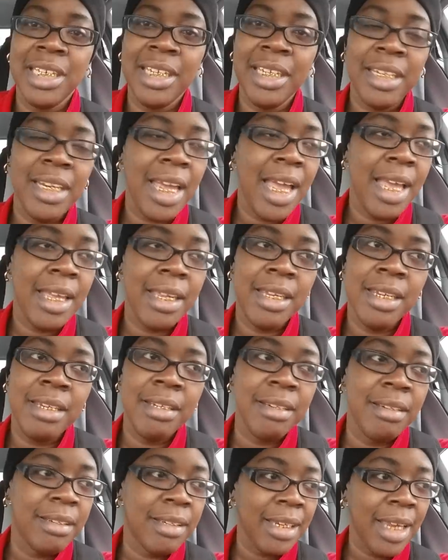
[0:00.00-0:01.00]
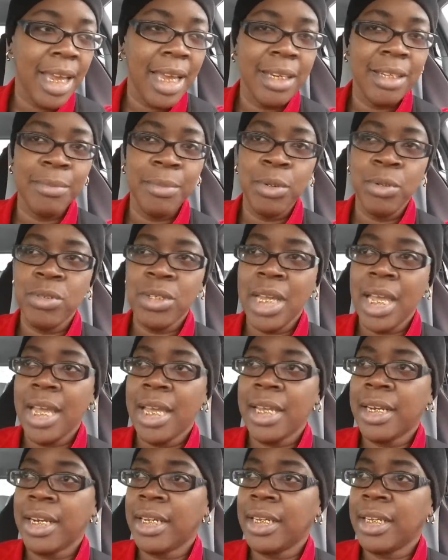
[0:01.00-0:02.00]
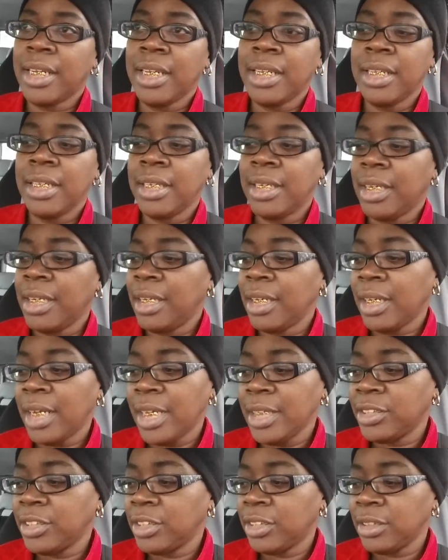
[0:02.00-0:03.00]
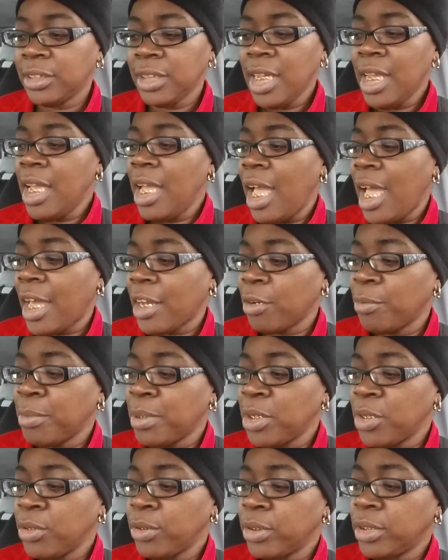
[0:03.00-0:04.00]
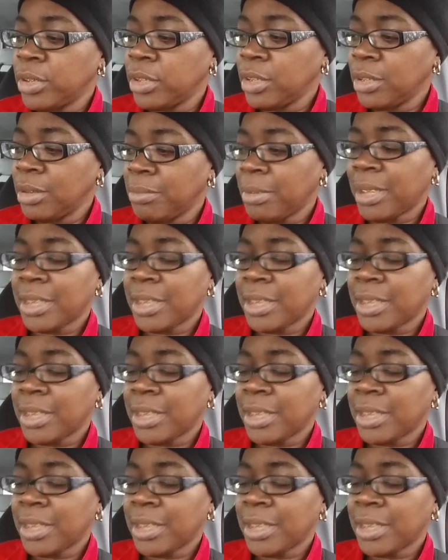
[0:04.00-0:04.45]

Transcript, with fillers: later I eat, the, the more tired I get, and then I just I don't be no good.